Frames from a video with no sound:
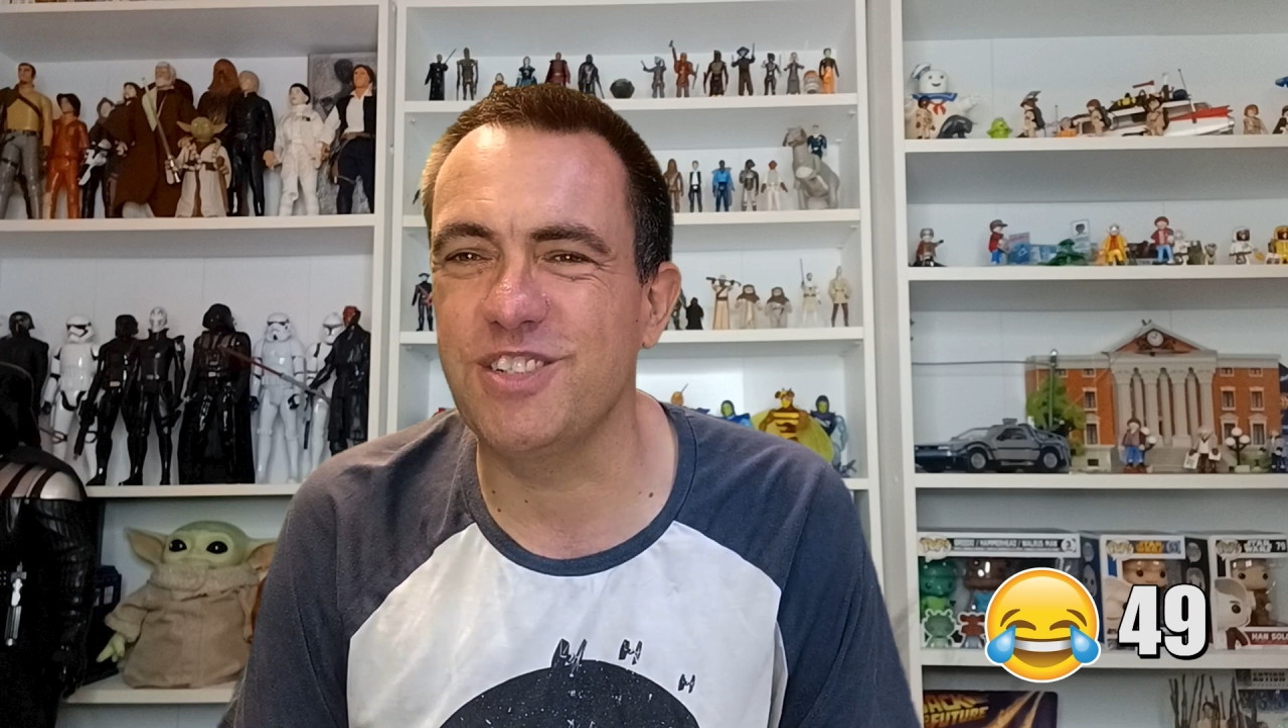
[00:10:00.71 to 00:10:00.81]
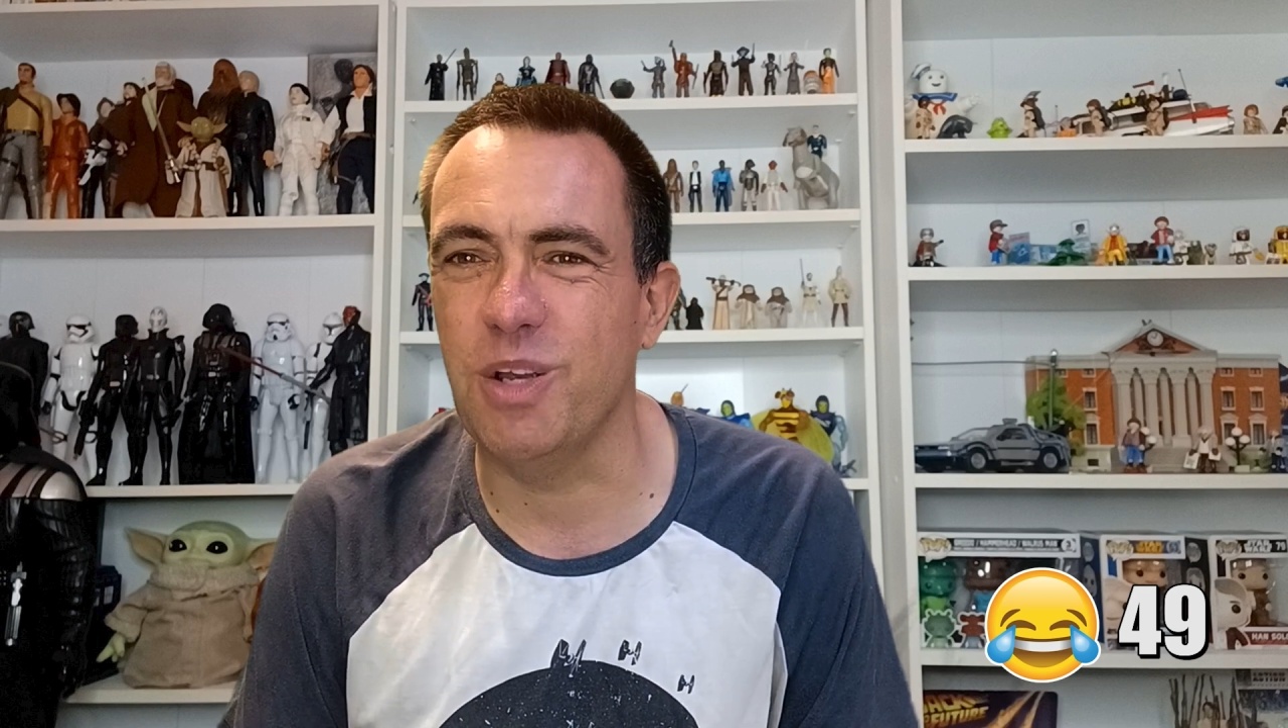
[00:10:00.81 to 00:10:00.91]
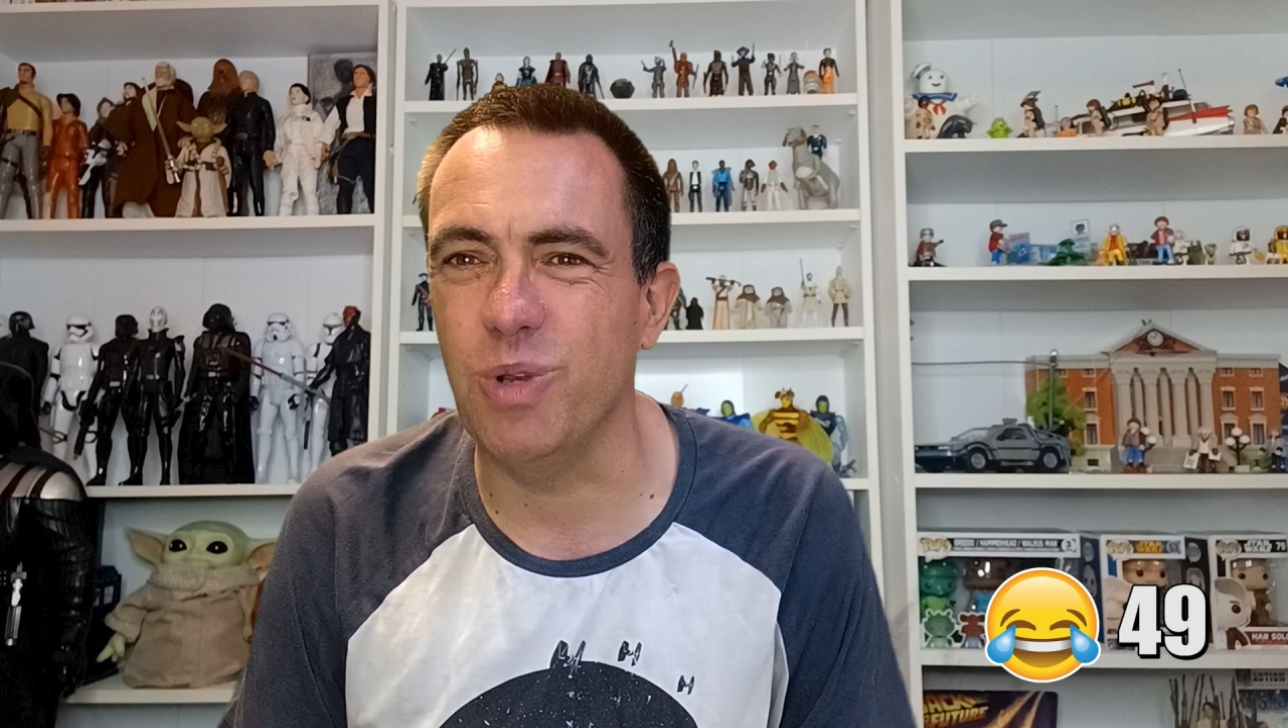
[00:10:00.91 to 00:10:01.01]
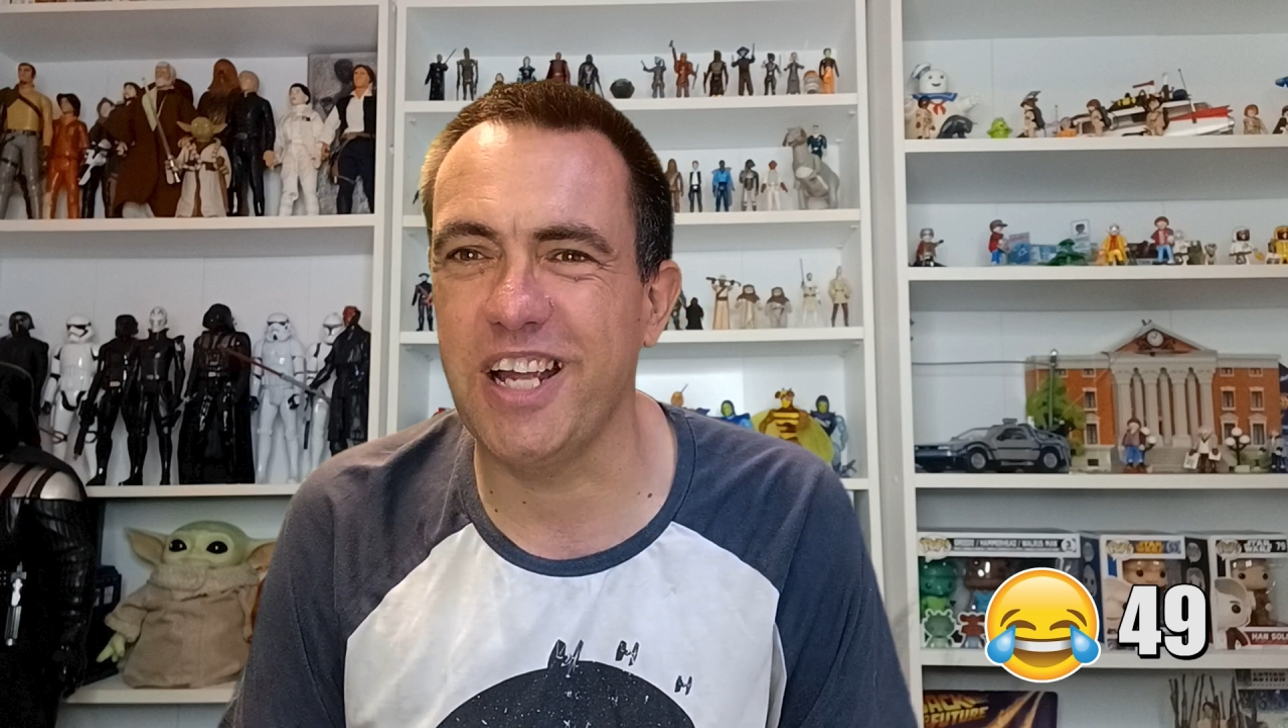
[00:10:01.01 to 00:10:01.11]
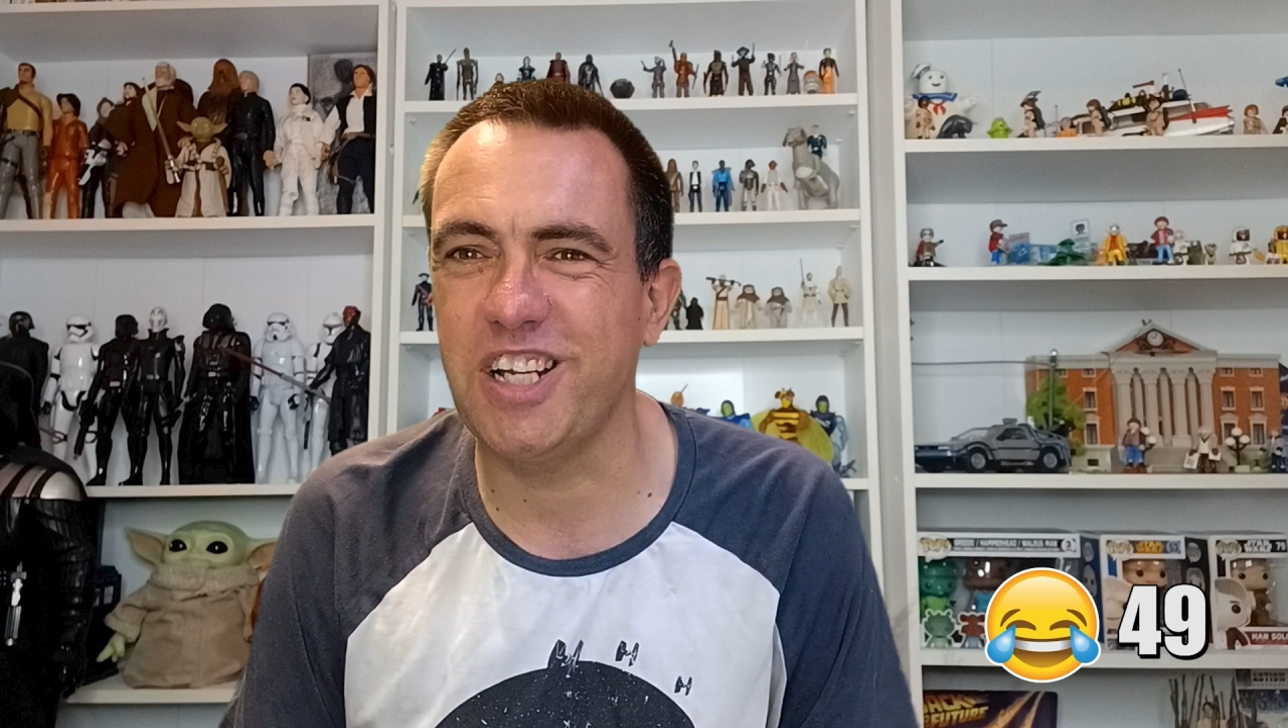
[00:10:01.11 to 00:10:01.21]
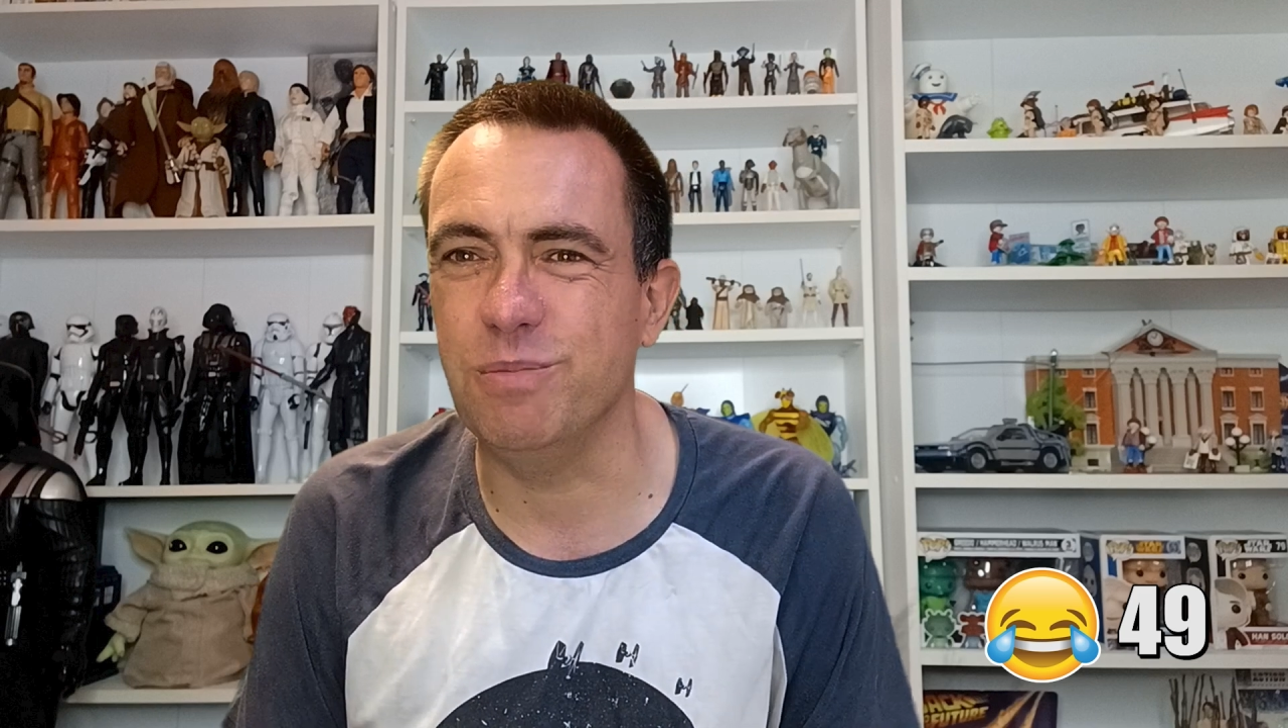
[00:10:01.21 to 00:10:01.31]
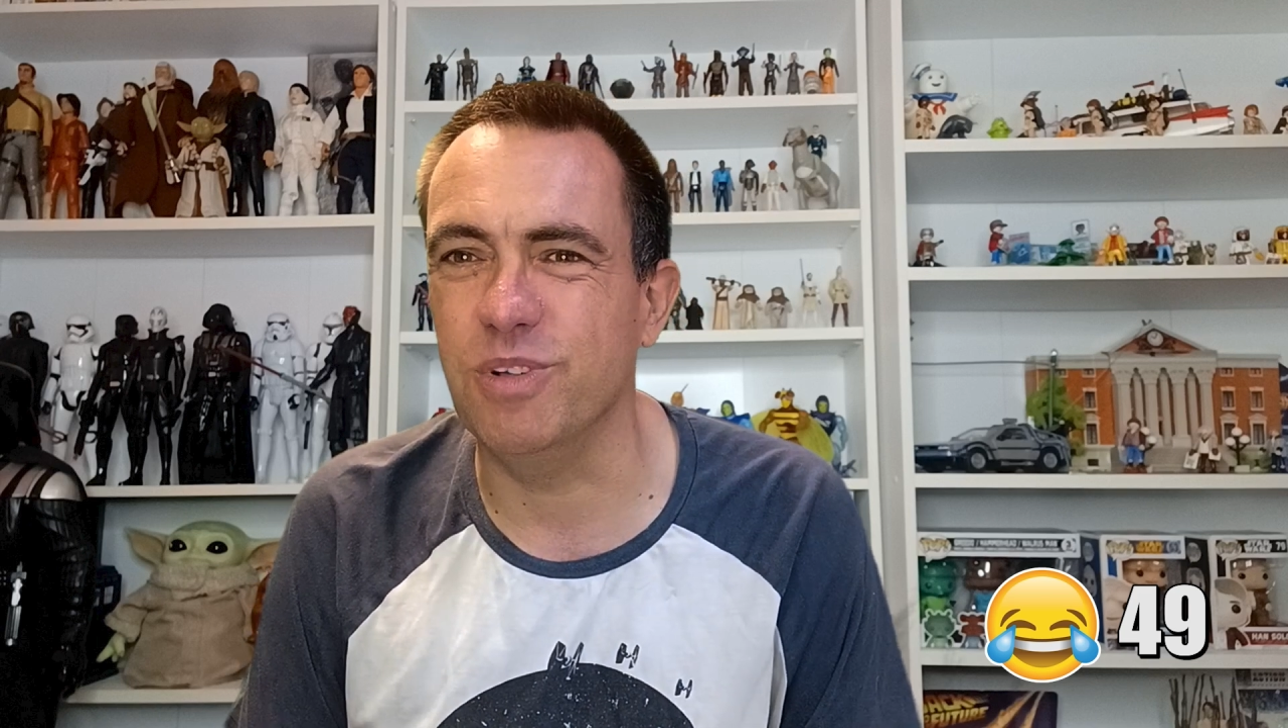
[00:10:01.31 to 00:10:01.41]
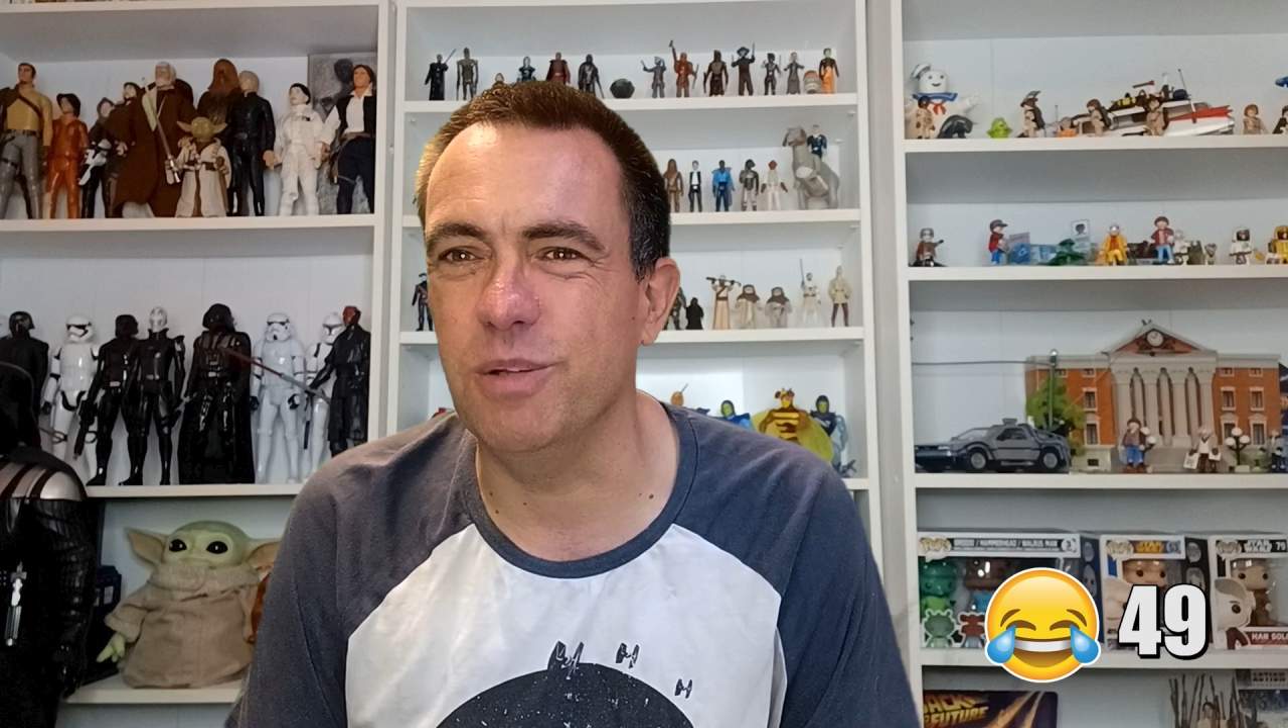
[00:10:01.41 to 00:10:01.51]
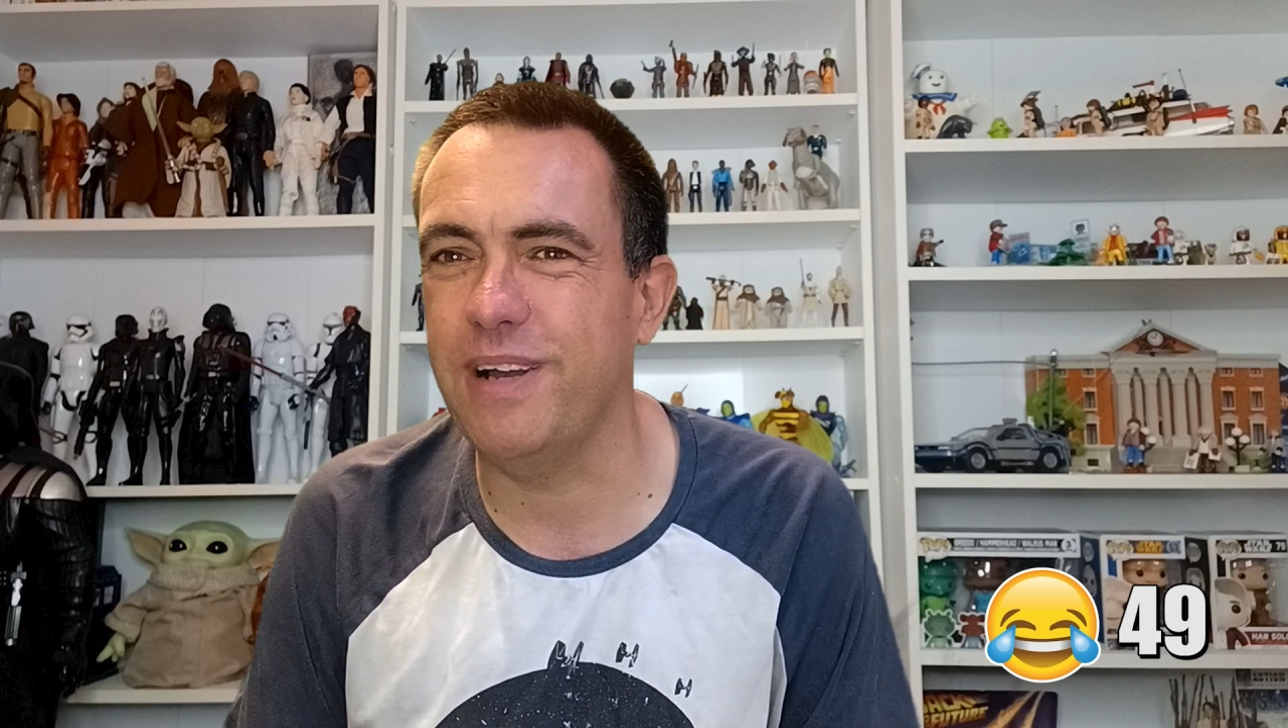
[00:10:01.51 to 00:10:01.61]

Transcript: so likable